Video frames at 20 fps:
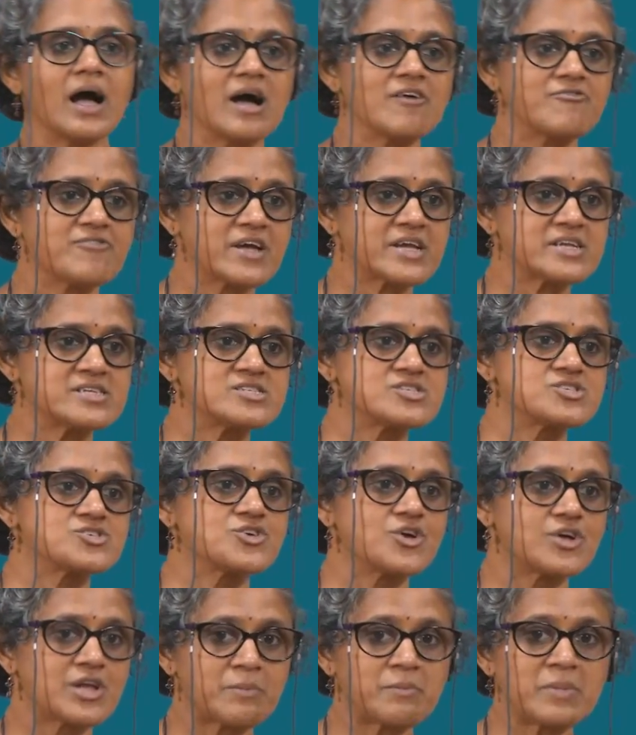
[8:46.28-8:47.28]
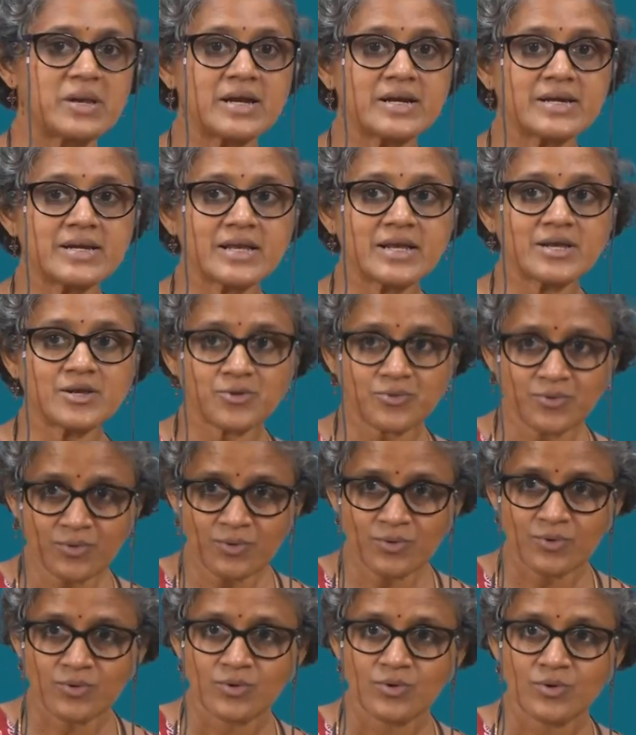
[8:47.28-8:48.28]
affects your ability to
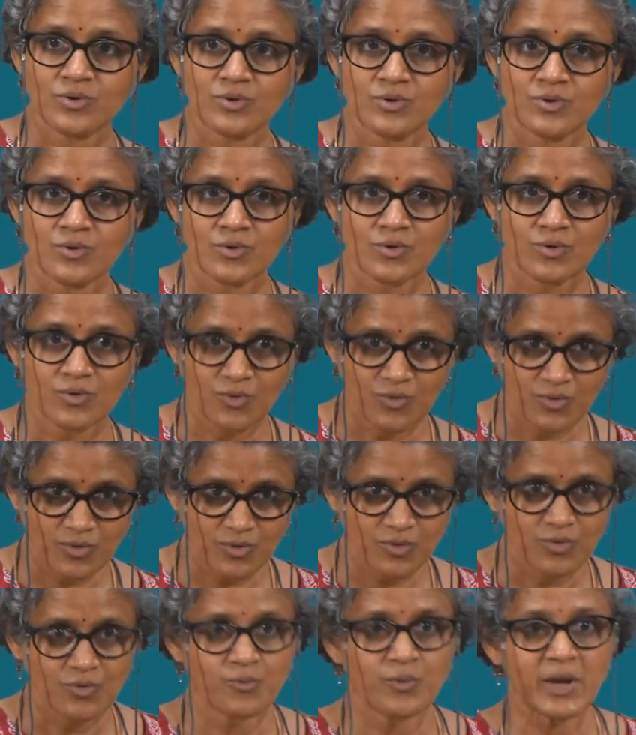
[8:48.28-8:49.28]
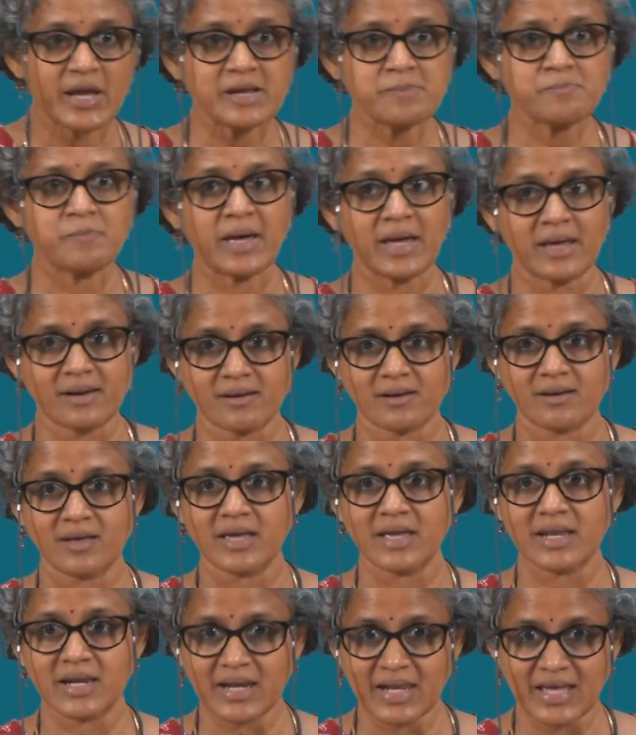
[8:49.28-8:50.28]
weight bear
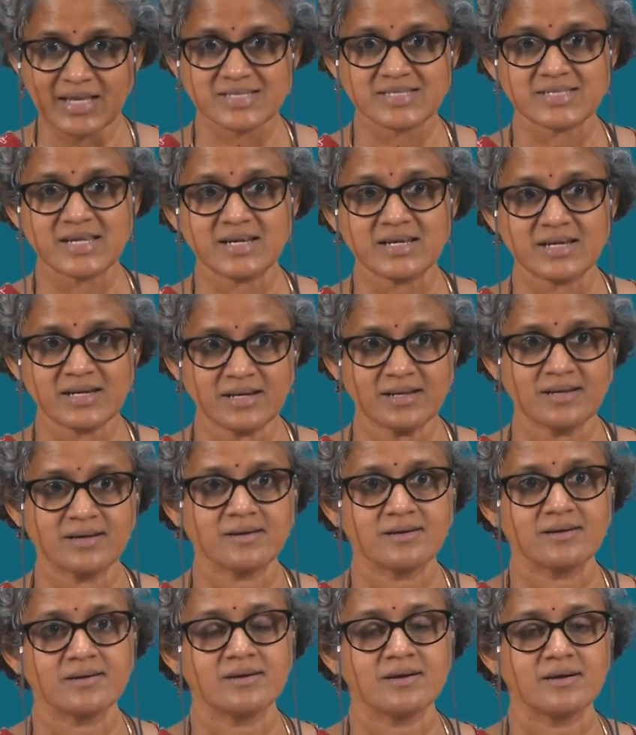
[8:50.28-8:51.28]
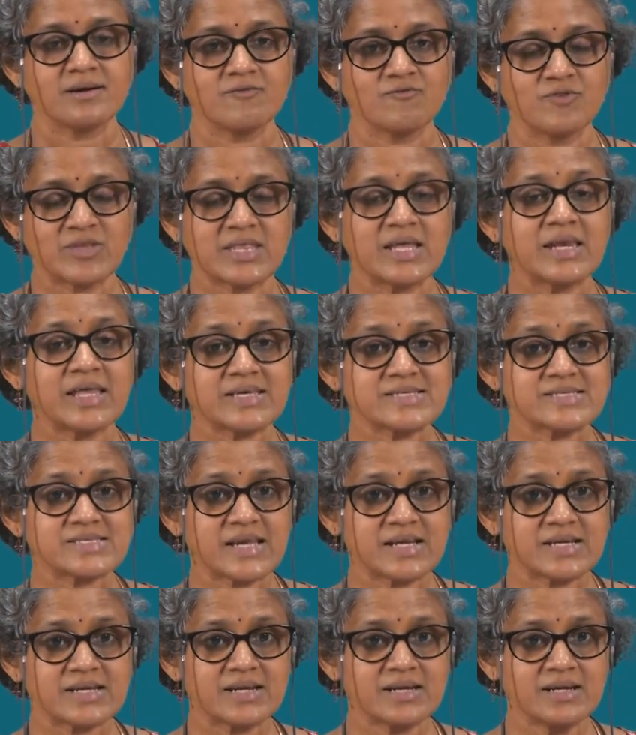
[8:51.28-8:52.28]
in an extended with an
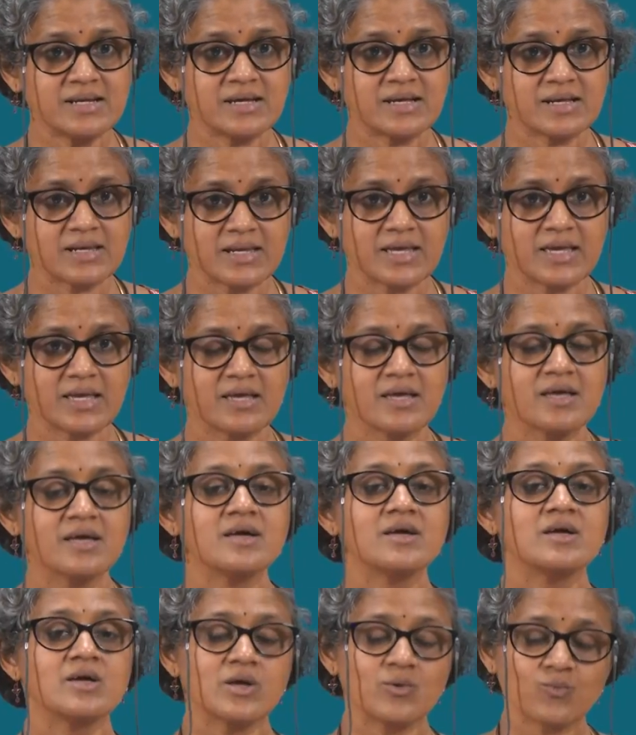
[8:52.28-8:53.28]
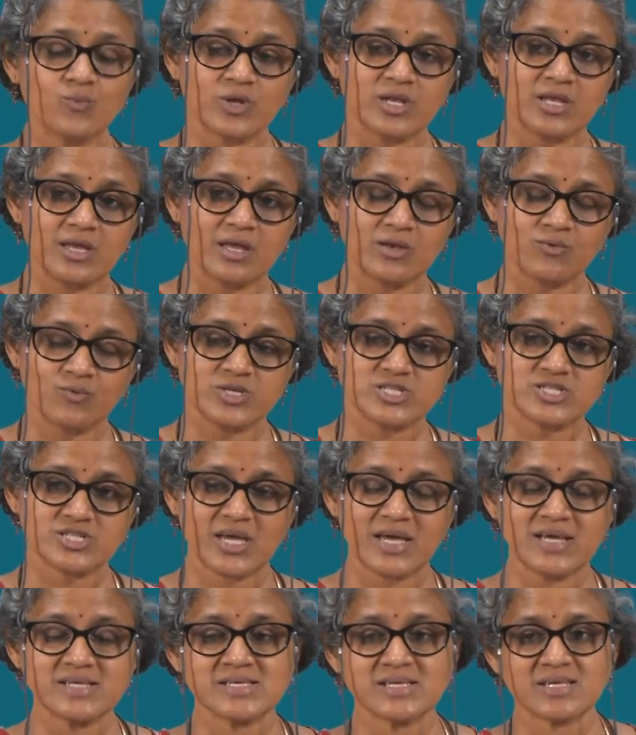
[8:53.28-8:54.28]
extended knee in, in which
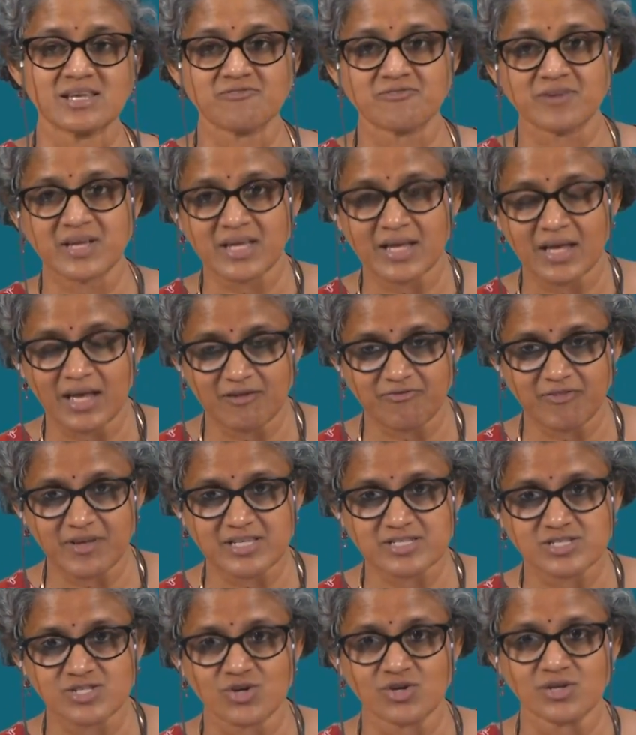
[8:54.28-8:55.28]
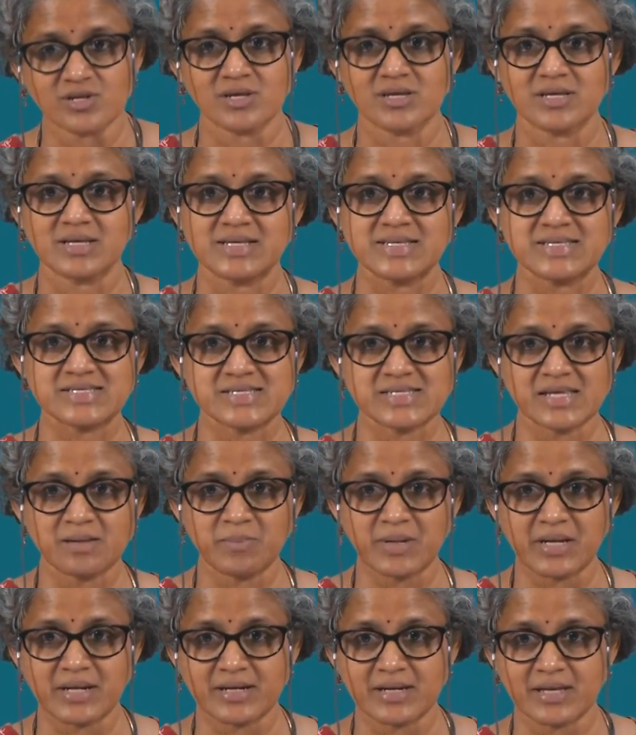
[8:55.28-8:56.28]
case it affect, affects your
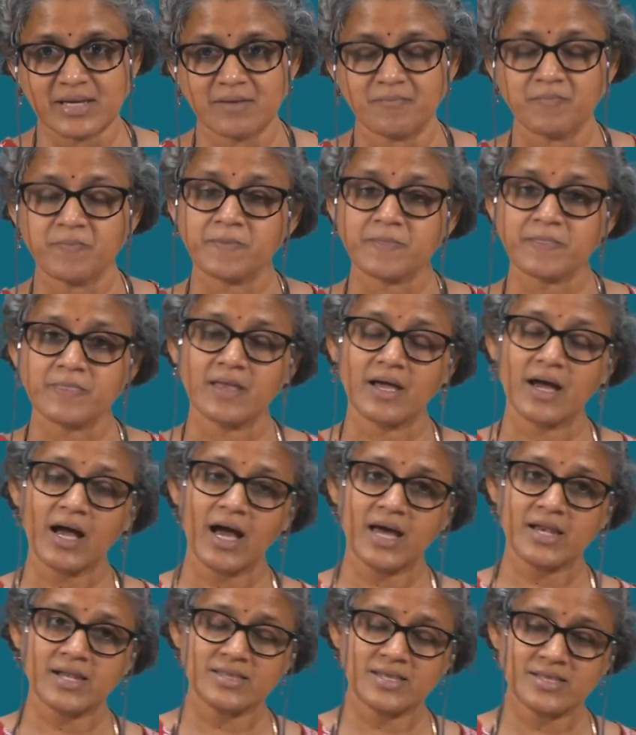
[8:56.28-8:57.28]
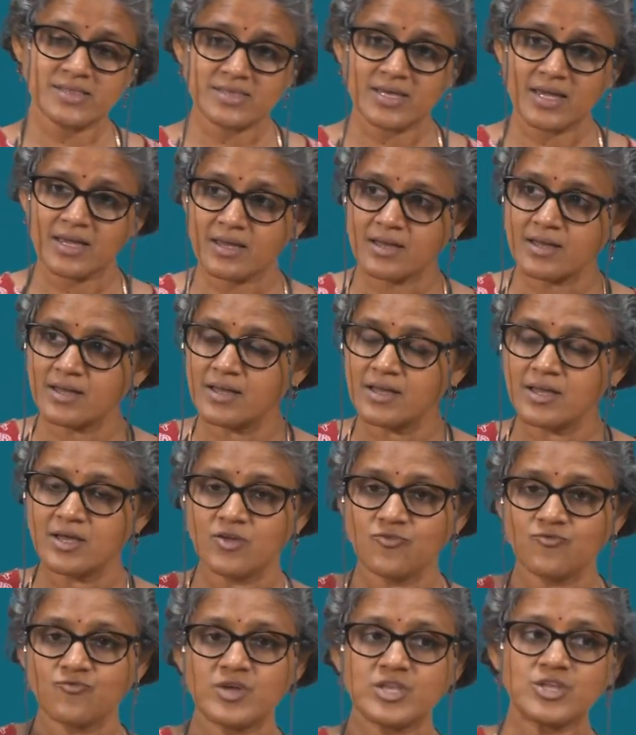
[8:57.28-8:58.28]
stability. Another thing
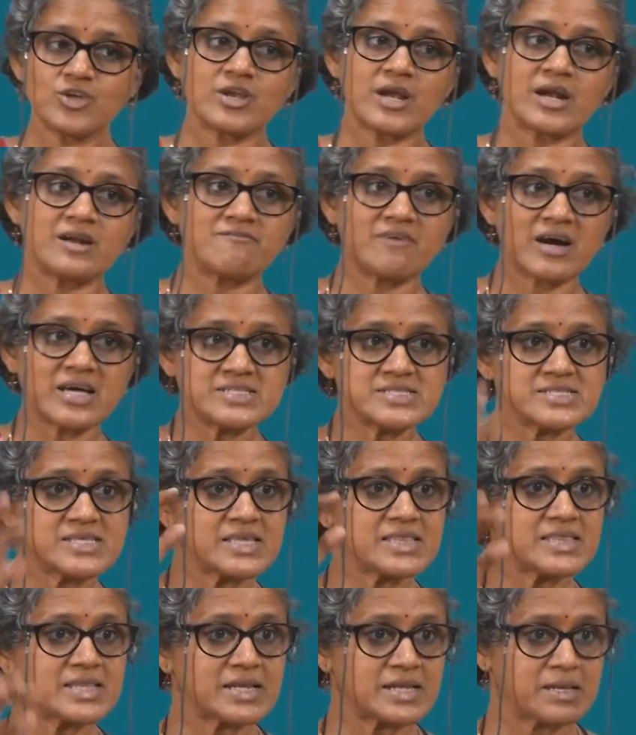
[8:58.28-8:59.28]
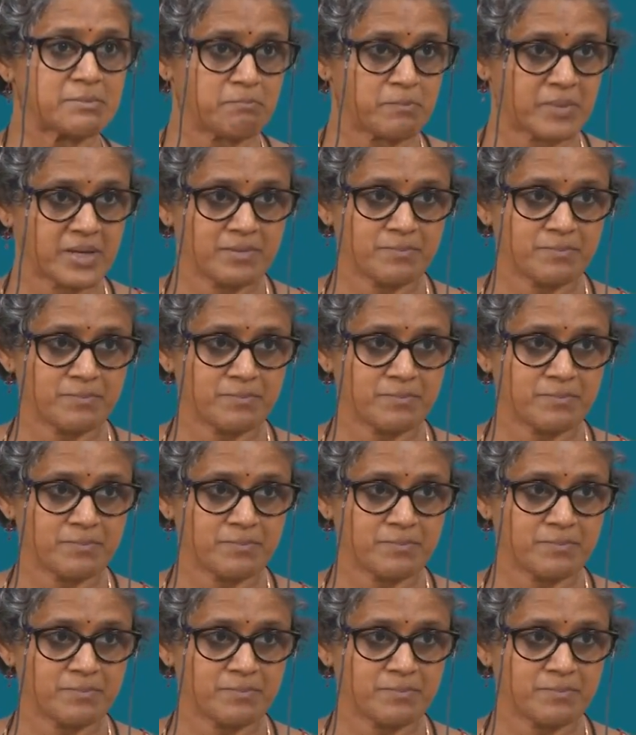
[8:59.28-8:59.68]
when you are advancing the limb